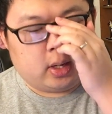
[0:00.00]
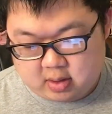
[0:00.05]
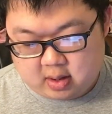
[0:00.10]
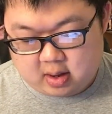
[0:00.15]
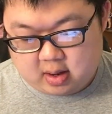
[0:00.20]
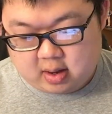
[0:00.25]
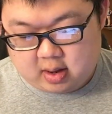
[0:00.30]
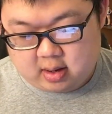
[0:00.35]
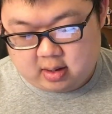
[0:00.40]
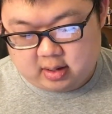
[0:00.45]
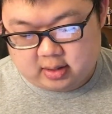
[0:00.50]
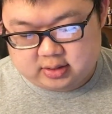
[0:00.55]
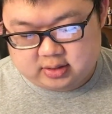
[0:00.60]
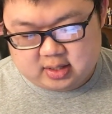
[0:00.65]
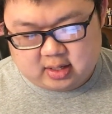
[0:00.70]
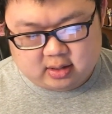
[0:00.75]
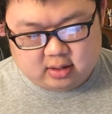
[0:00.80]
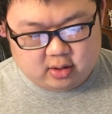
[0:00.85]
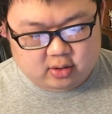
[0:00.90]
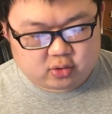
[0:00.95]
It's
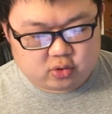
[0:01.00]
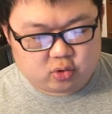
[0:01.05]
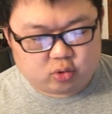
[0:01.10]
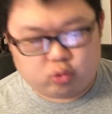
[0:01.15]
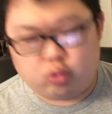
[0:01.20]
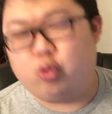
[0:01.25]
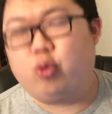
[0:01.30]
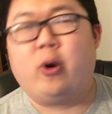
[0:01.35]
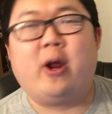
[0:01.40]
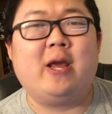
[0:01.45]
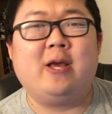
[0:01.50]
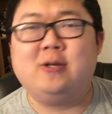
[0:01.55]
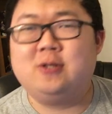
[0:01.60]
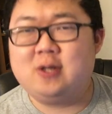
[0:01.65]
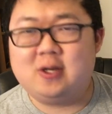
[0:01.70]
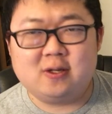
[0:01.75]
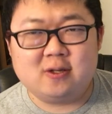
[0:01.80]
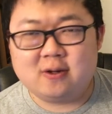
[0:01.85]
not a crazy